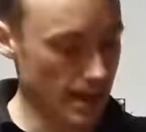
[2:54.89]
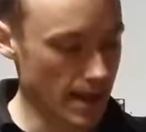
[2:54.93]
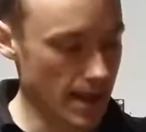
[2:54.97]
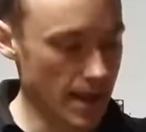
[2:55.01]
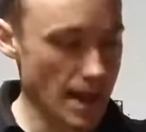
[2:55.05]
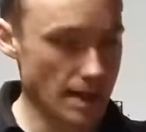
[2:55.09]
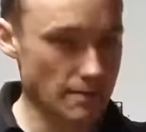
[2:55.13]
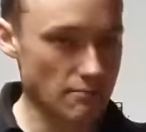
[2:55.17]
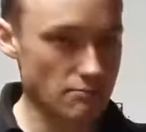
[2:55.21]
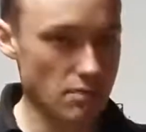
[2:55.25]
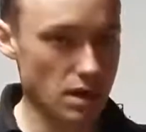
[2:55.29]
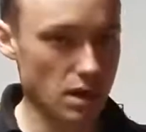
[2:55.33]

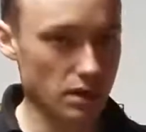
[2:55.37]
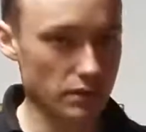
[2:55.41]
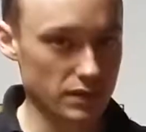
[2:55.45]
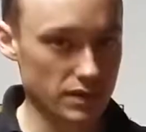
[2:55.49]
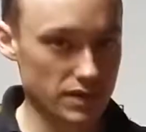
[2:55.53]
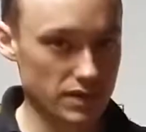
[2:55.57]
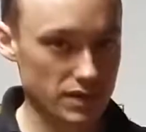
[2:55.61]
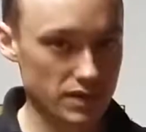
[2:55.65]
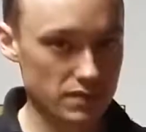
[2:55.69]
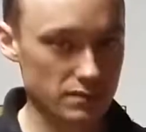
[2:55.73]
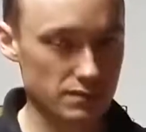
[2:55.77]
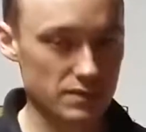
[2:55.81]
and
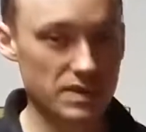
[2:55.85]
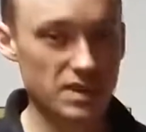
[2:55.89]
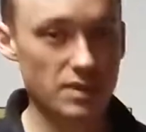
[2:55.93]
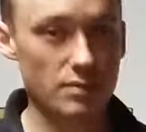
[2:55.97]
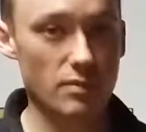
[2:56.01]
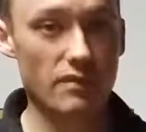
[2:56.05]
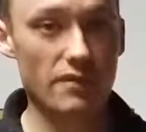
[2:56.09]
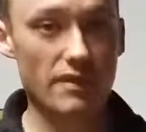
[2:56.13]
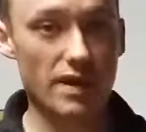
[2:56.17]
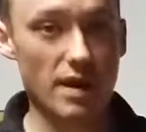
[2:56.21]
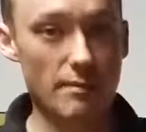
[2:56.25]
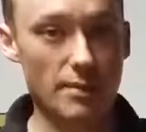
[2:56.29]
melts some
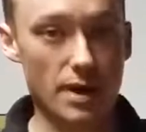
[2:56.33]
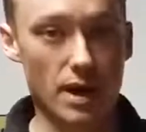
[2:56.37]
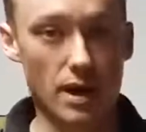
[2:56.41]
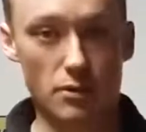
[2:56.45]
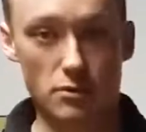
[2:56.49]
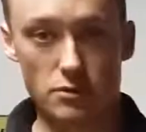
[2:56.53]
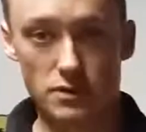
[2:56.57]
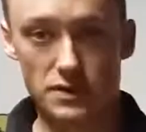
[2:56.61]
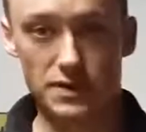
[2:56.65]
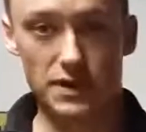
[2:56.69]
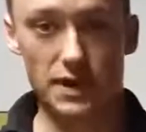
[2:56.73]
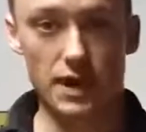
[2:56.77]
of that
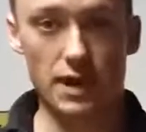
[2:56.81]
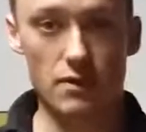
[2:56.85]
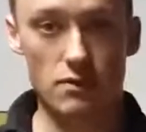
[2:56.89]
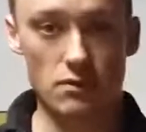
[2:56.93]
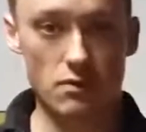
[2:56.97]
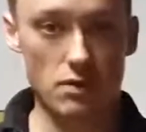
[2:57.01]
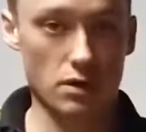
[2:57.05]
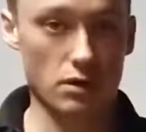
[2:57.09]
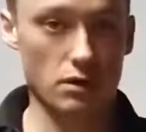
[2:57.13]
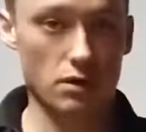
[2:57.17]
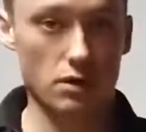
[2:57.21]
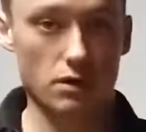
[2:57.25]
powder together,
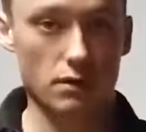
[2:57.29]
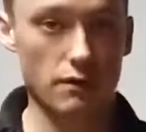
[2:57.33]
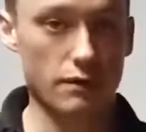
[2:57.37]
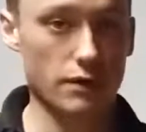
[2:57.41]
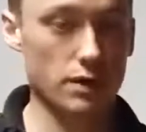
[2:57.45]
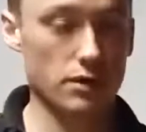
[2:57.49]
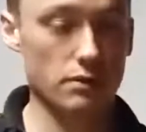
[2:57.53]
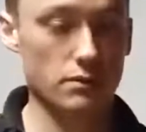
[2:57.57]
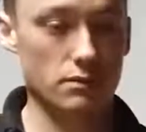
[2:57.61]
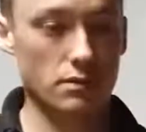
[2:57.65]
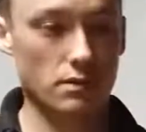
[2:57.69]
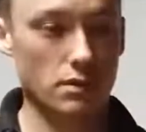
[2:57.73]
not all of
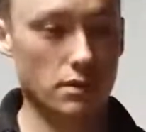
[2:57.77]
it.